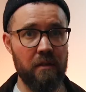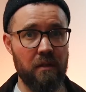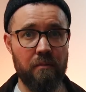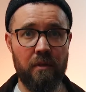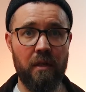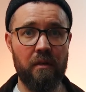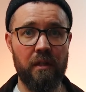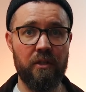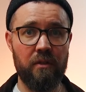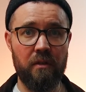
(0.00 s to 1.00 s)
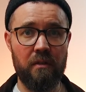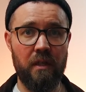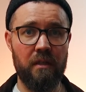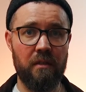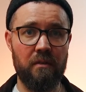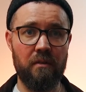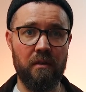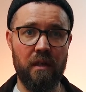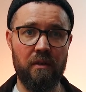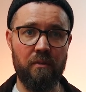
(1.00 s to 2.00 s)
simple calculation that takes into
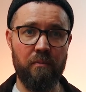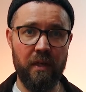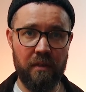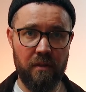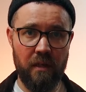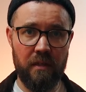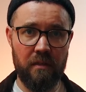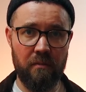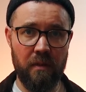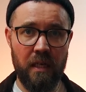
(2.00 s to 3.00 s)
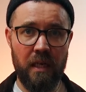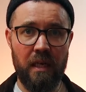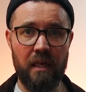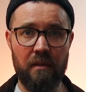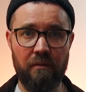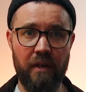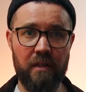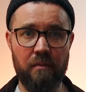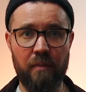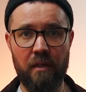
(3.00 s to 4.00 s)
account the price of the item and
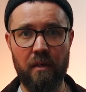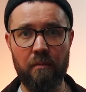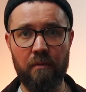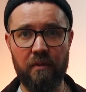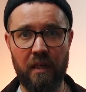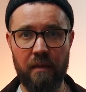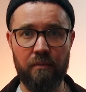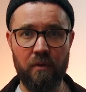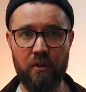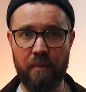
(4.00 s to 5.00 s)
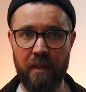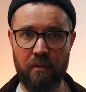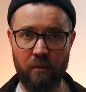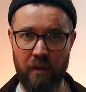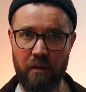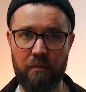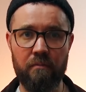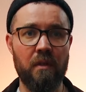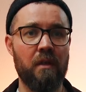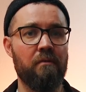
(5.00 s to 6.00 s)
divides it by the number of times you expect to wear it.
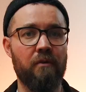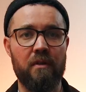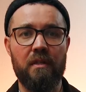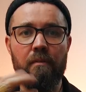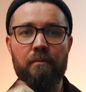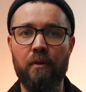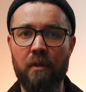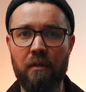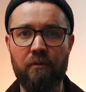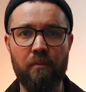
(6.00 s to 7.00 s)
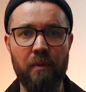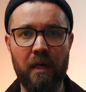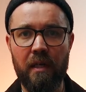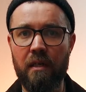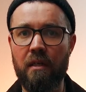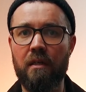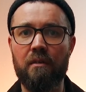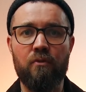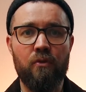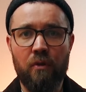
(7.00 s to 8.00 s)
For example, if you buy a
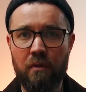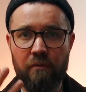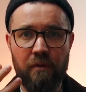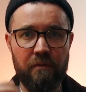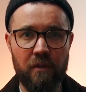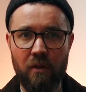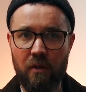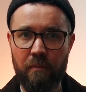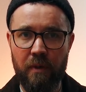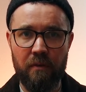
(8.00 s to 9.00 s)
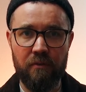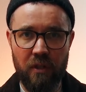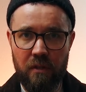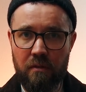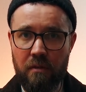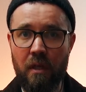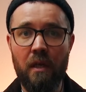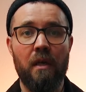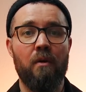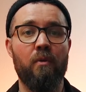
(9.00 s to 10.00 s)
$250 pair of jeans,
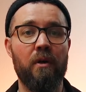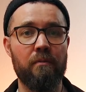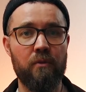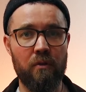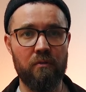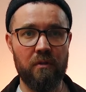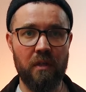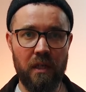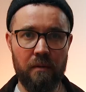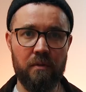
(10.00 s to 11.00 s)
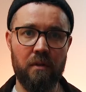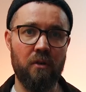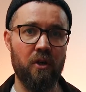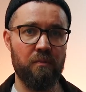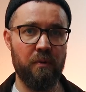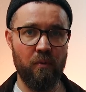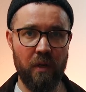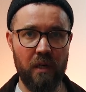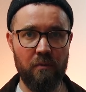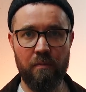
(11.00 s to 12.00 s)
wear them 200 times, the cost per
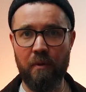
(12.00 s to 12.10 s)
wear would be